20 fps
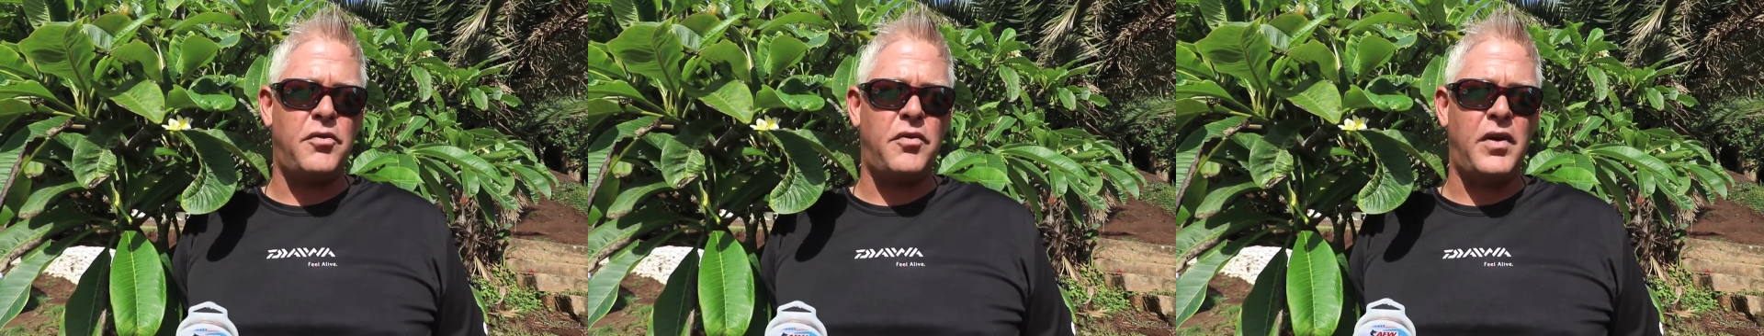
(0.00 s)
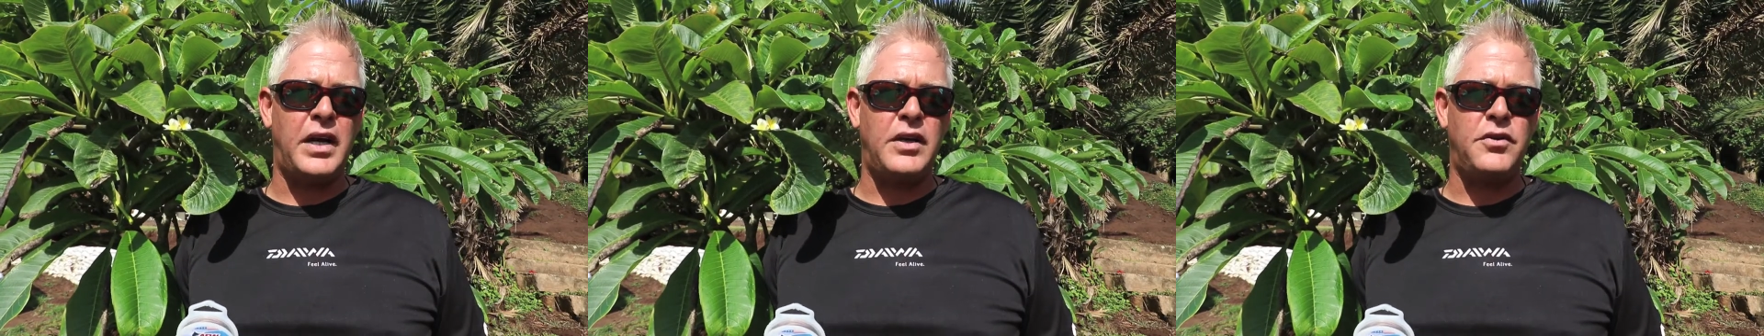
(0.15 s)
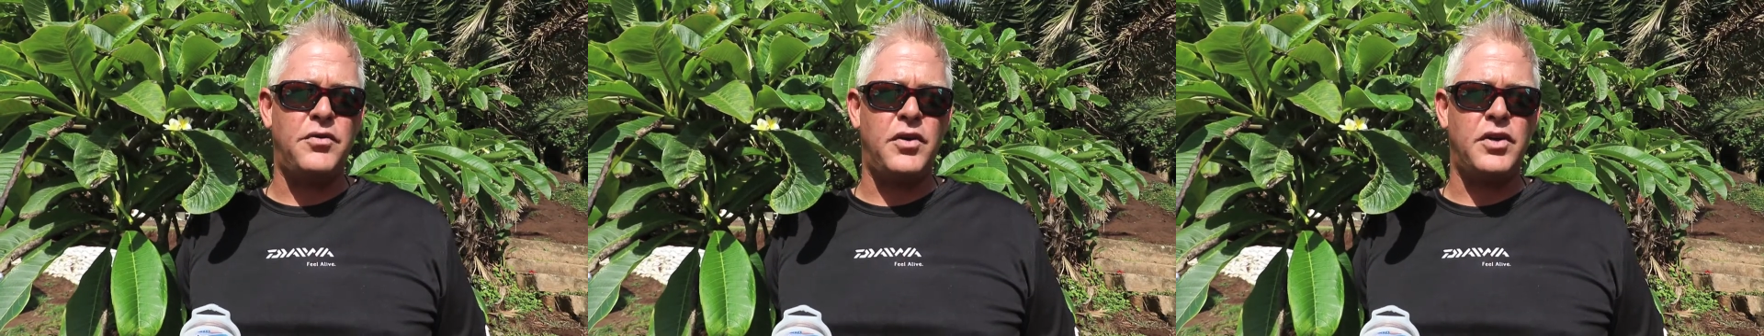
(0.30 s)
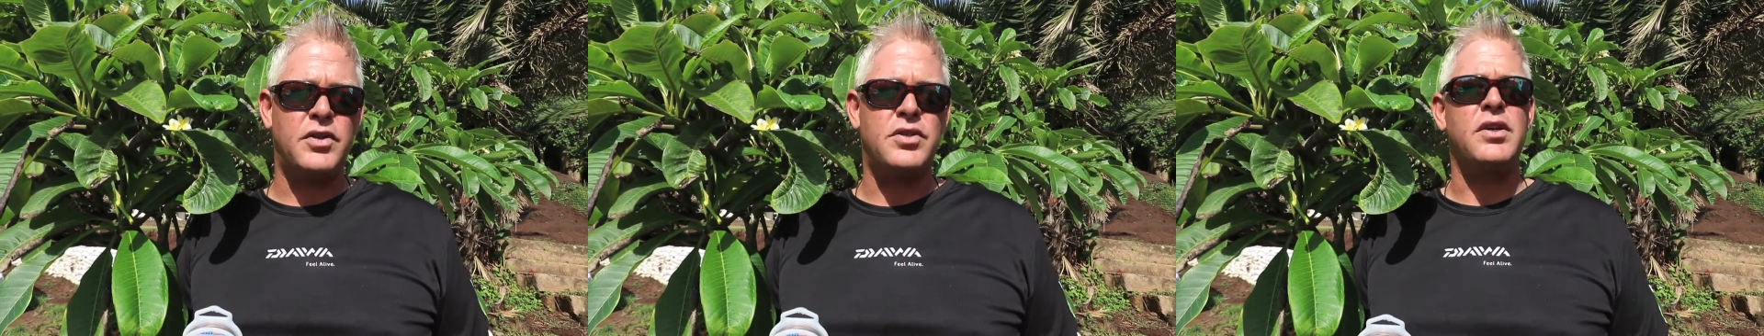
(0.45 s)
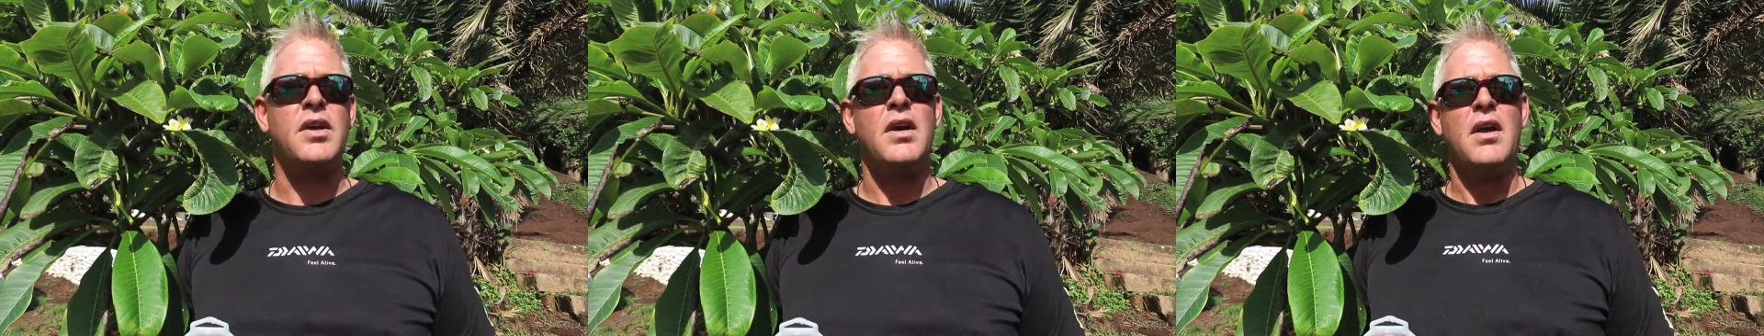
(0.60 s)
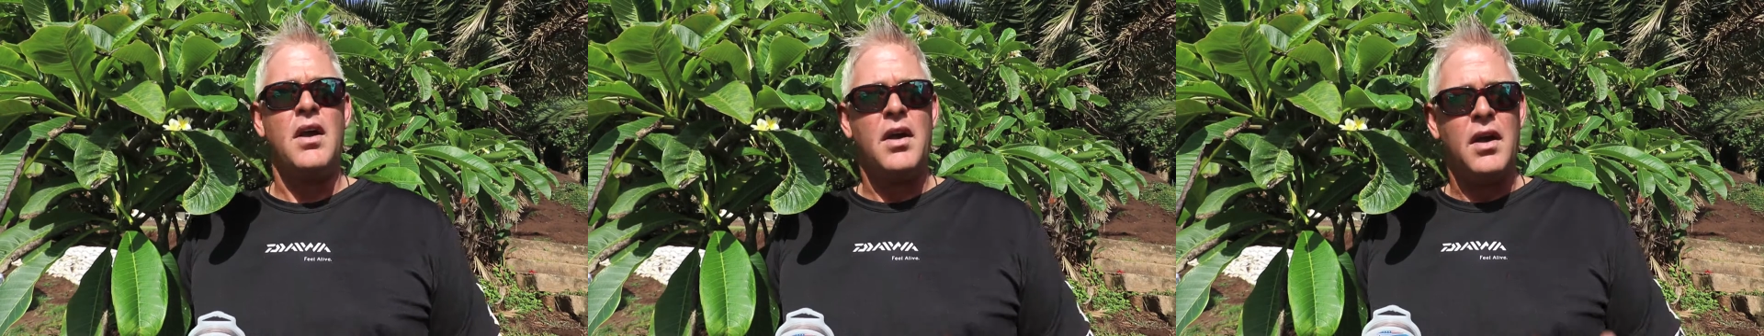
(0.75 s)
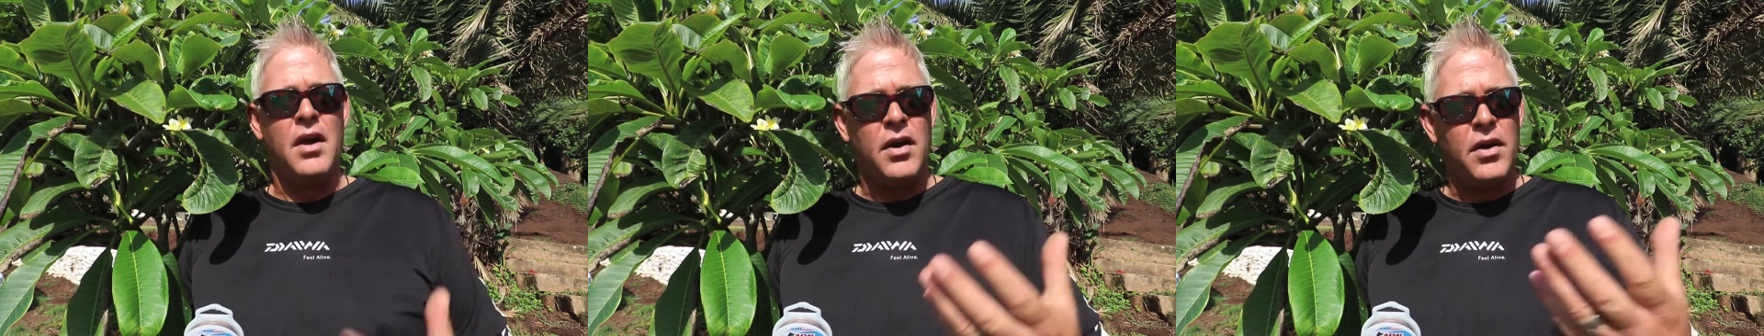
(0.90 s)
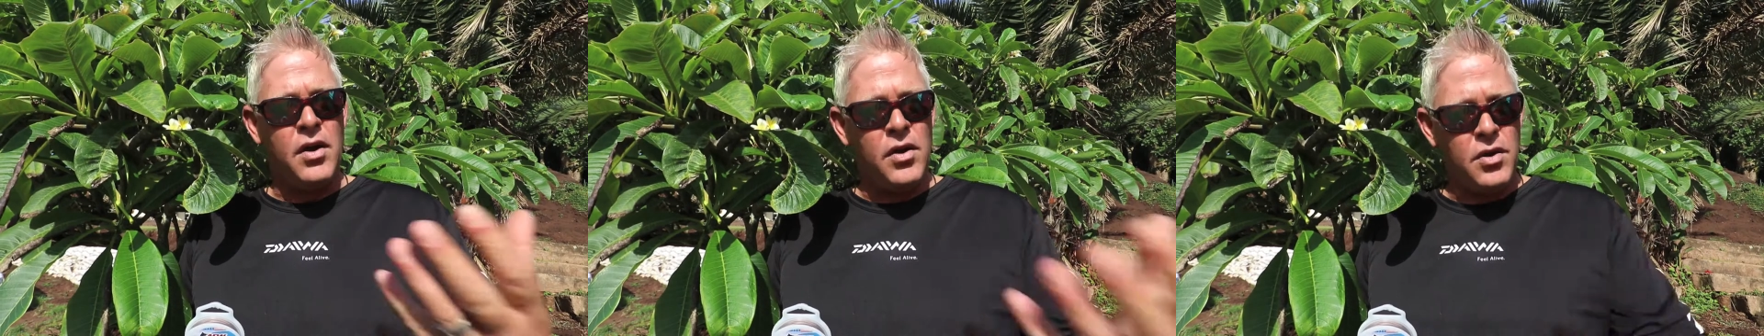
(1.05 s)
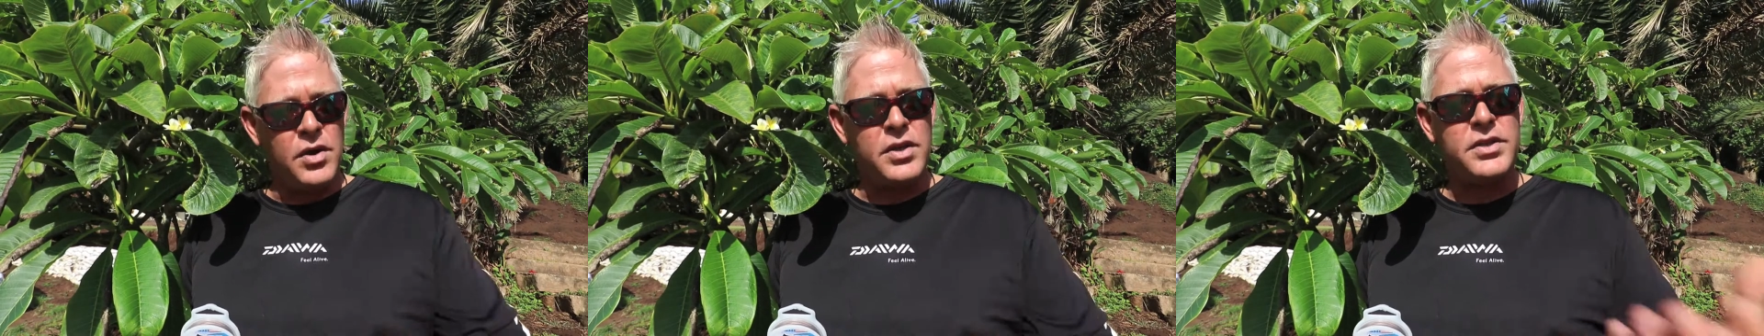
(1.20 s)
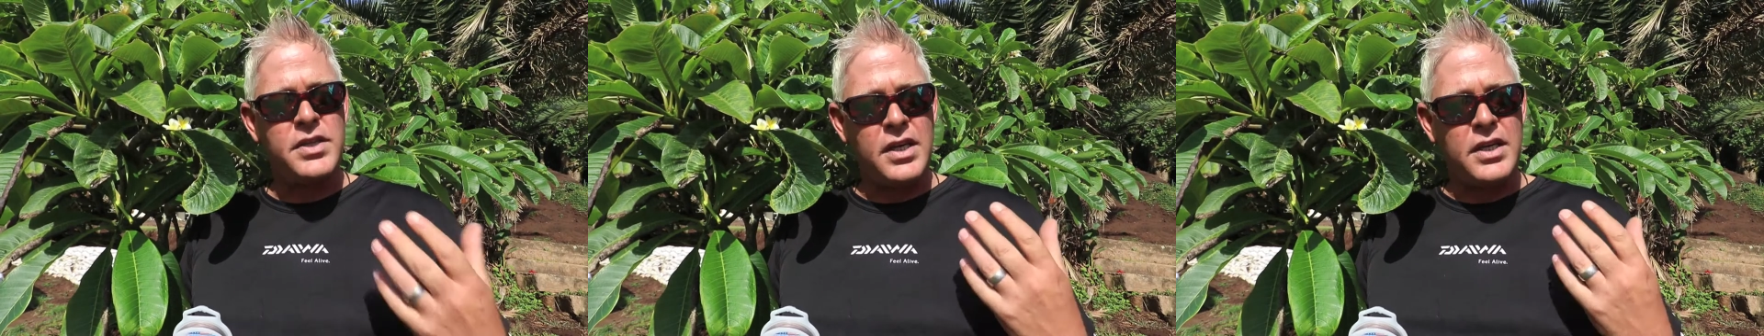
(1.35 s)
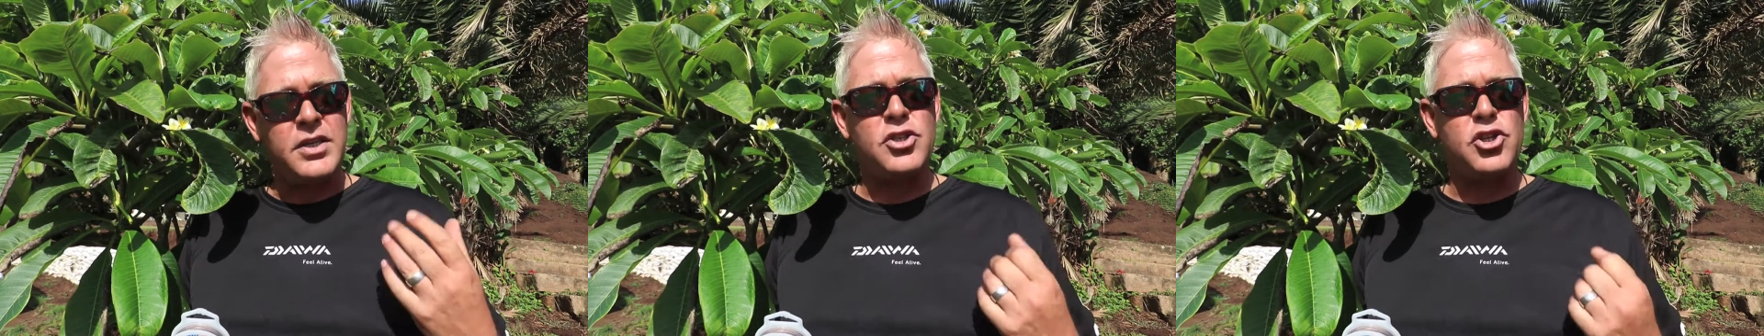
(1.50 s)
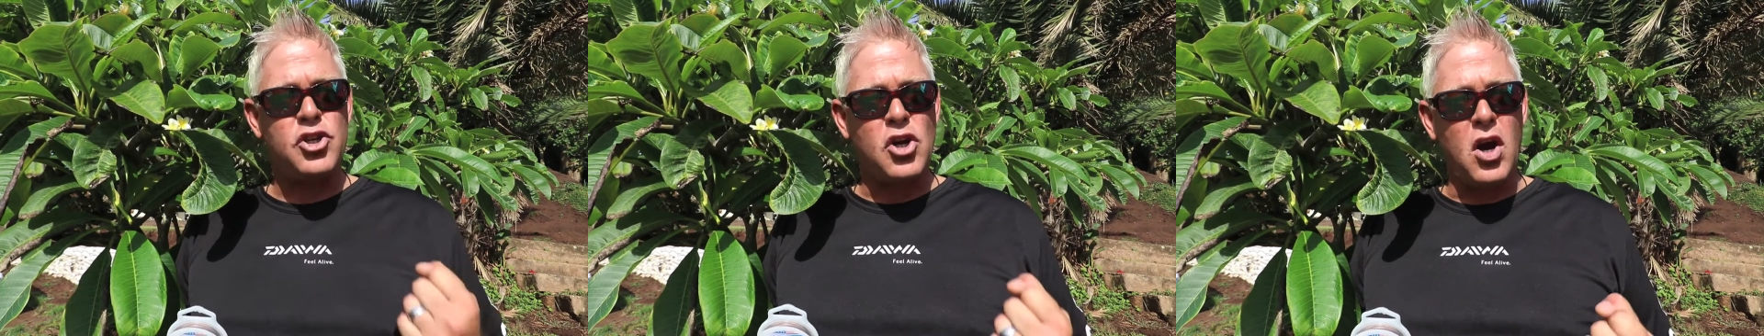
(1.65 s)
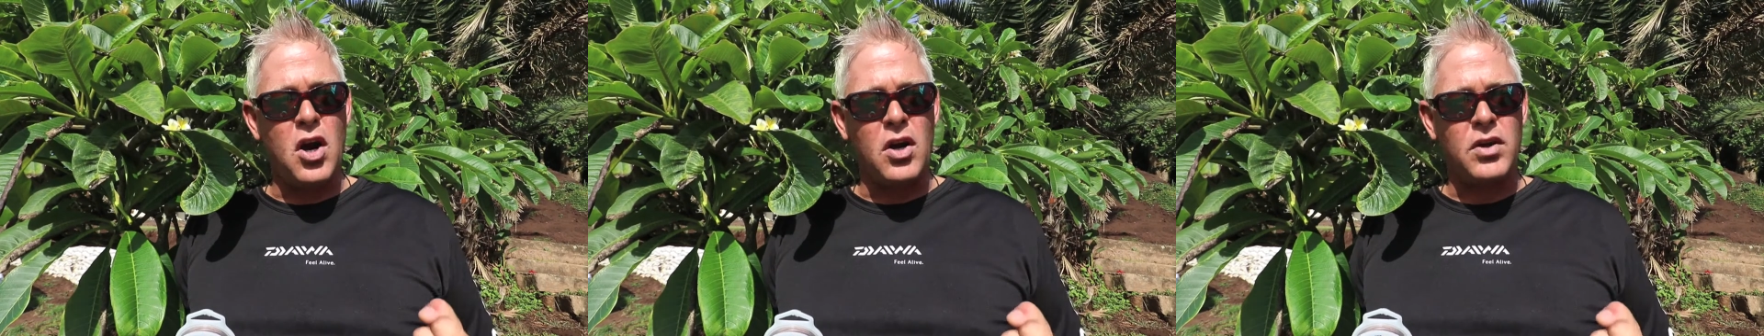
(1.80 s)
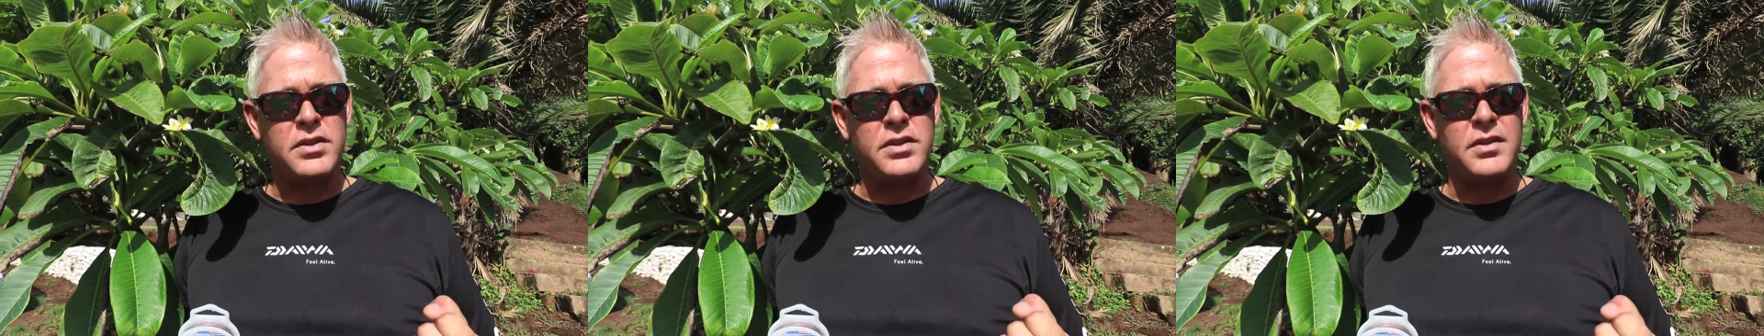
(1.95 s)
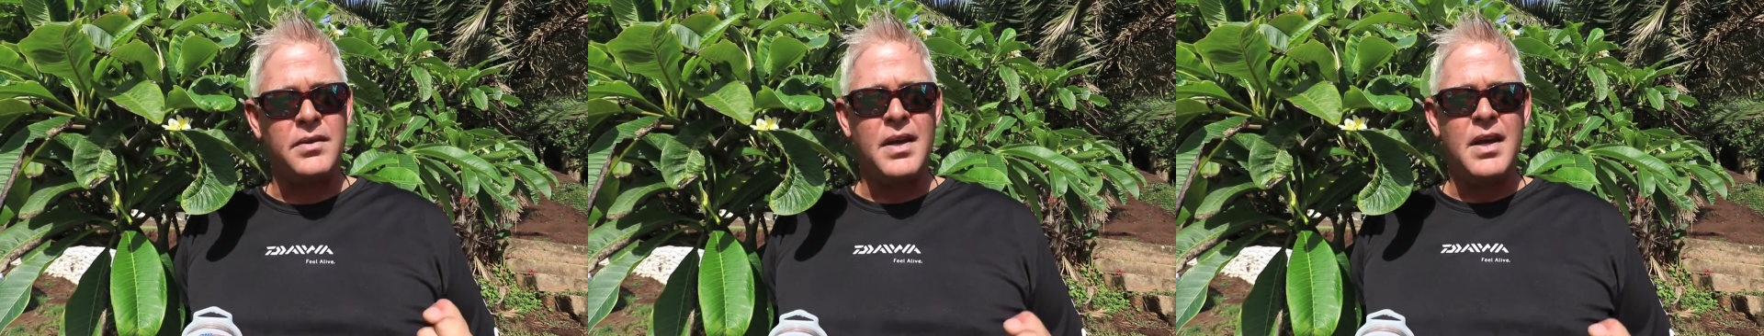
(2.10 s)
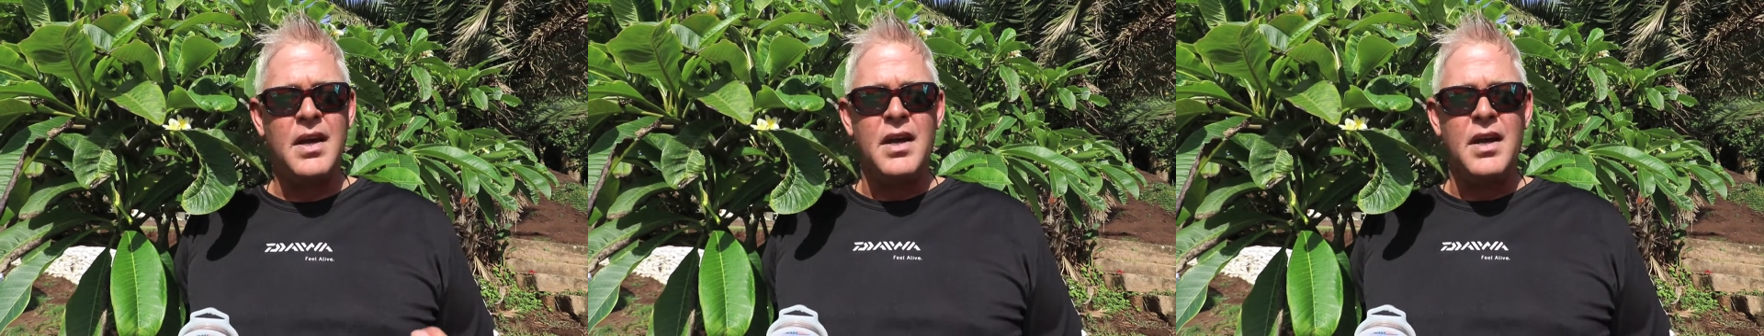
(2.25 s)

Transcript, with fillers: flatfish lures in sharks.